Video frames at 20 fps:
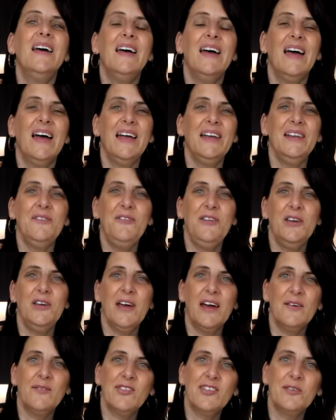And if you
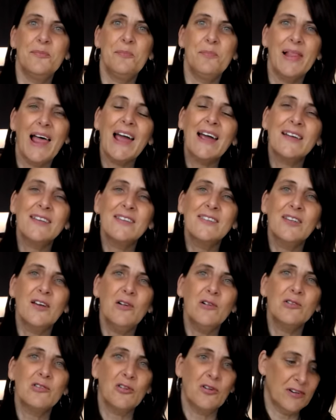have some black
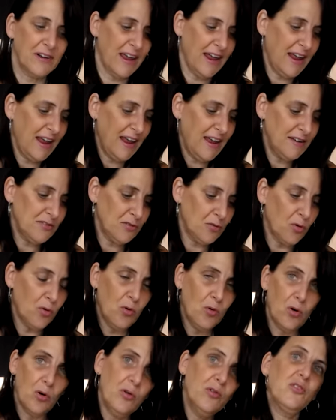salt on hand,
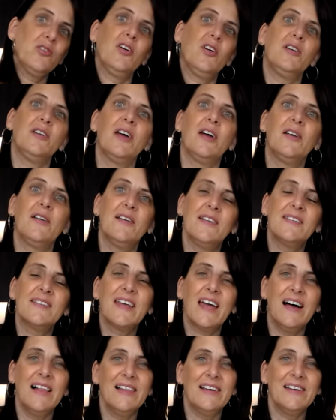or also known as
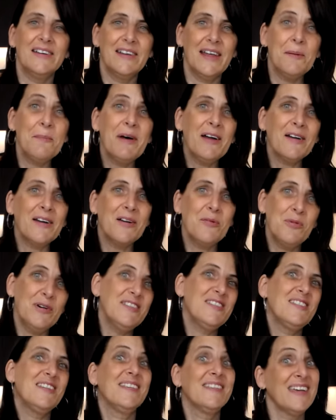colour namak,
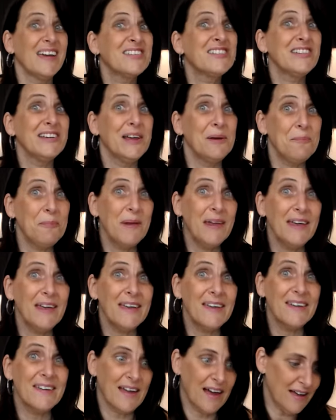which is actually a
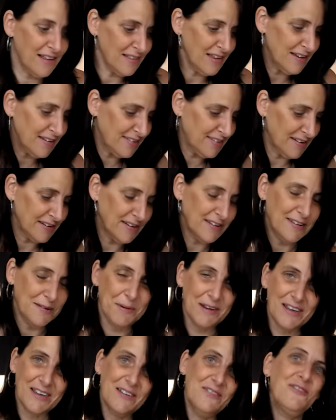pink colour, so it's a
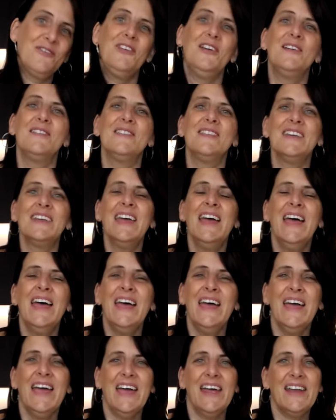bit confusing,
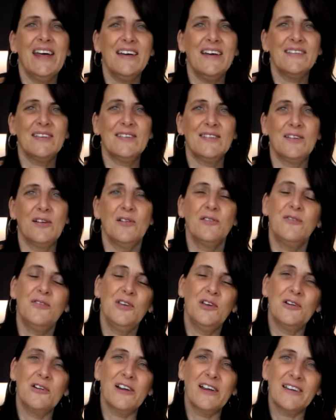it has a
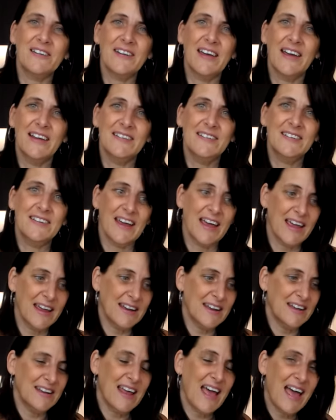sulfuric taste and
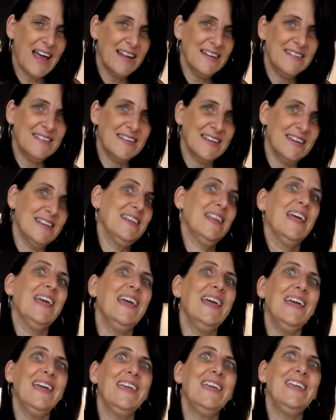it adds an
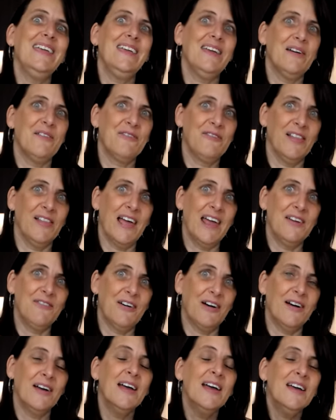eggy
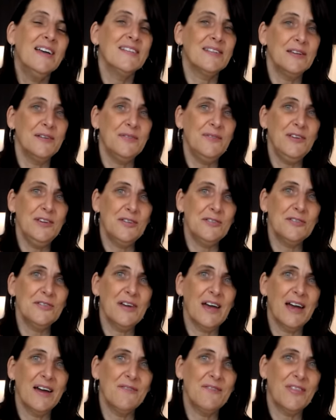flavour. So if you do
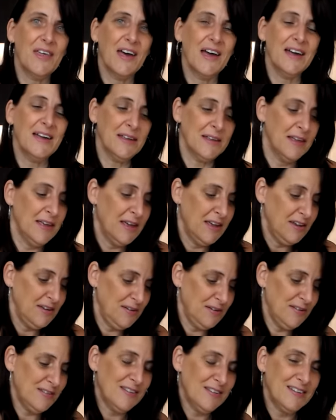have that,
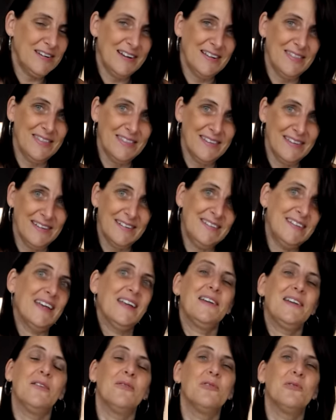use it in this
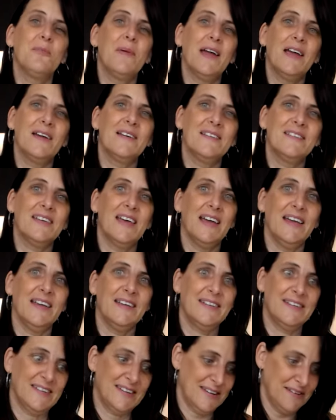and it will make it
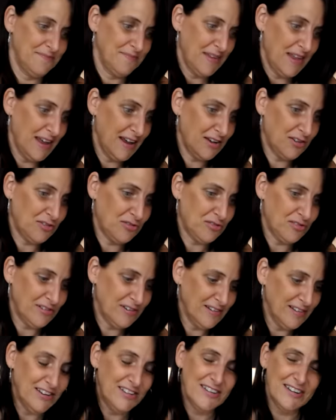taste extra
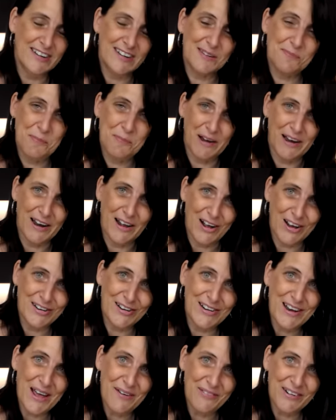delicious. But I
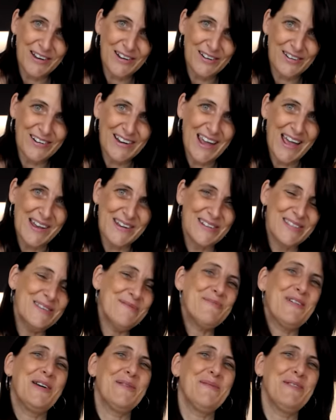don't have any on hand at the
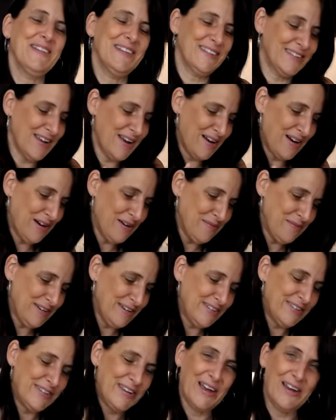moment, so I'm
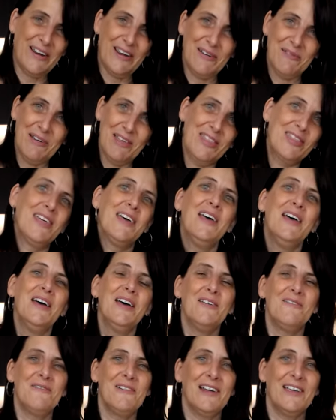just going with
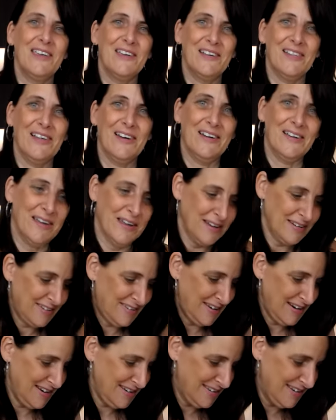regular
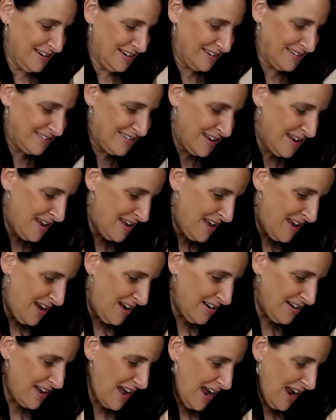seasonings.
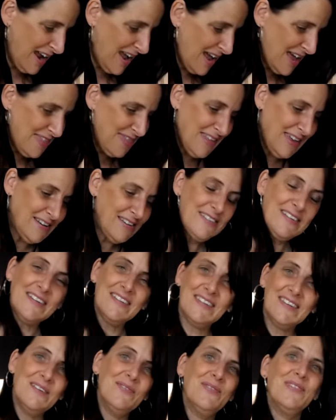Okay, and then
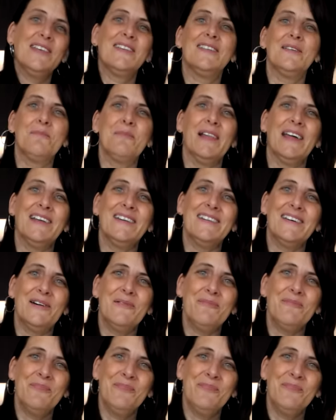just give this a blender.